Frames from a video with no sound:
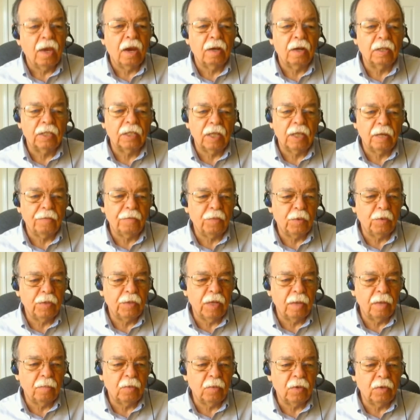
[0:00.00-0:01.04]
our telephone
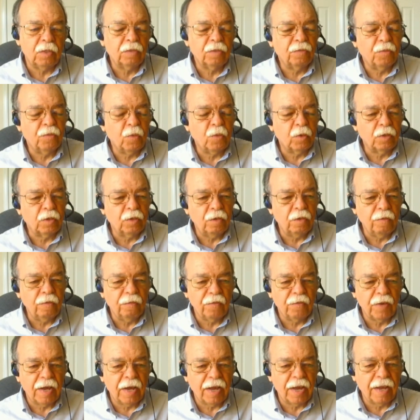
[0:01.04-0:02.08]
number is
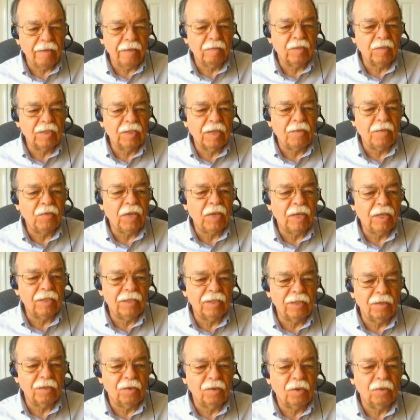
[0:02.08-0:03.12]
425
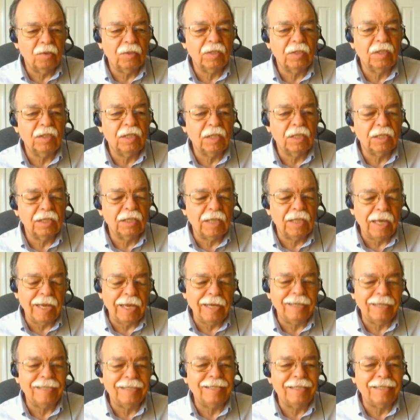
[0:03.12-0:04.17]
780
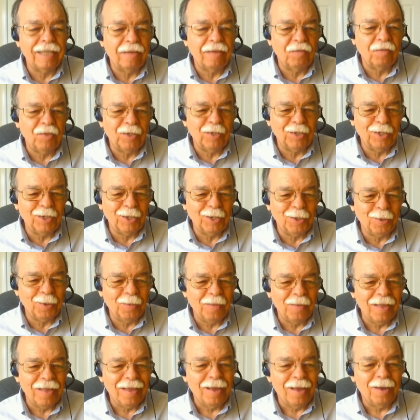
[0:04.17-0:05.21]
6872
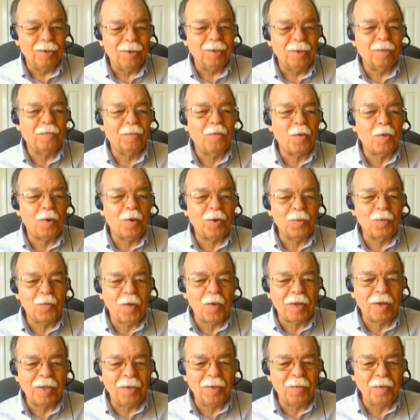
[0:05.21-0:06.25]
Look forward to
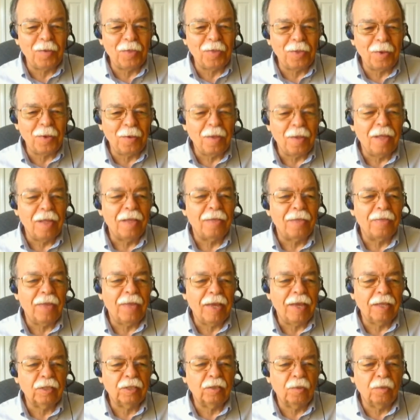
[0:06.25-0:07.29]
working with you.
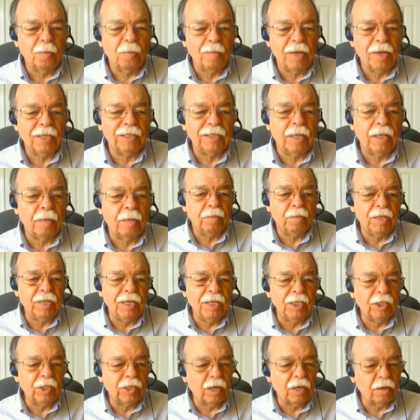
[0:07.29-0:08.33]
Thanks so much,
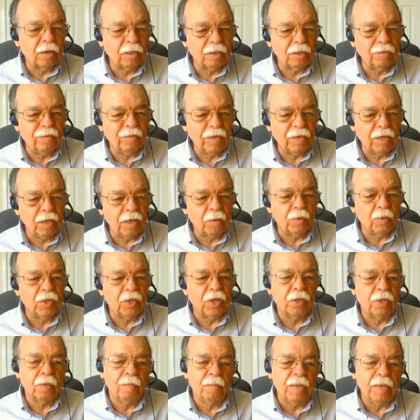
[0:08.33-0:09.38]
please share this video with
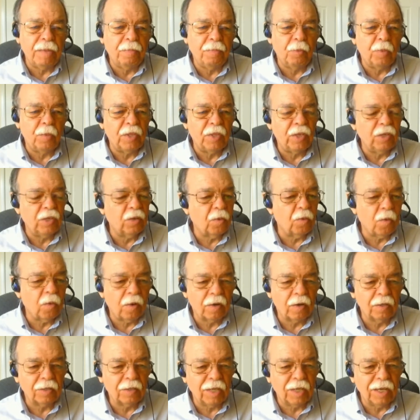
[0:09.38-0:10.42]
other people within your
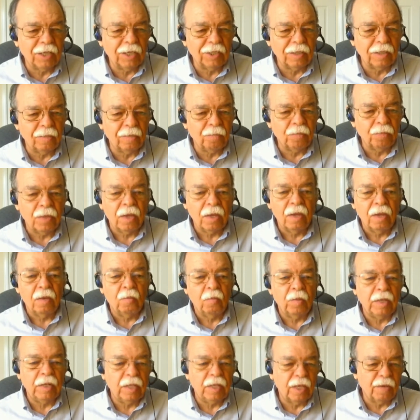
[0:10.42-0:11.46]
organization.
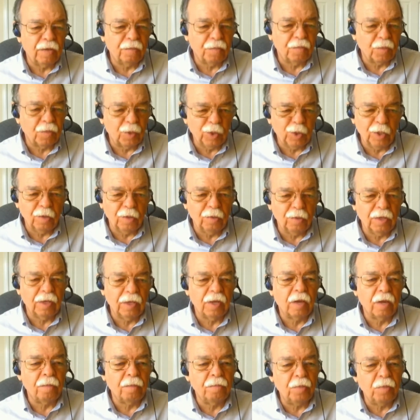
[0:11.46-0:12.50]
We did it for you to
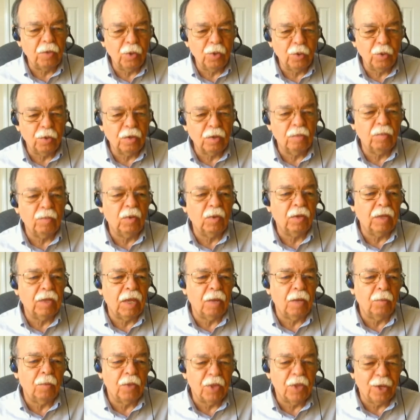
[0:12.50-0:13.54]
help you
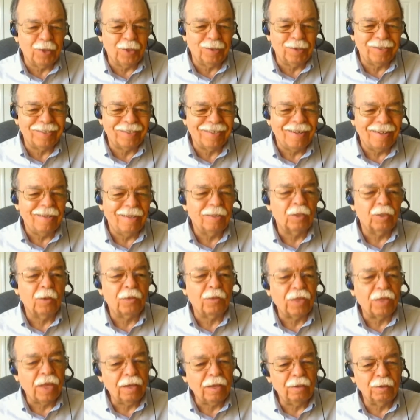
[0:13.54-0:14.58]
communicate with others. So
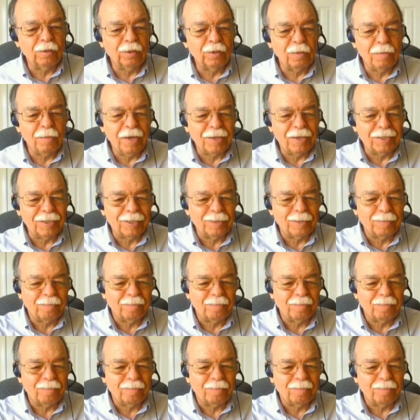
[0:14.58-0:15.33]
thank you so much.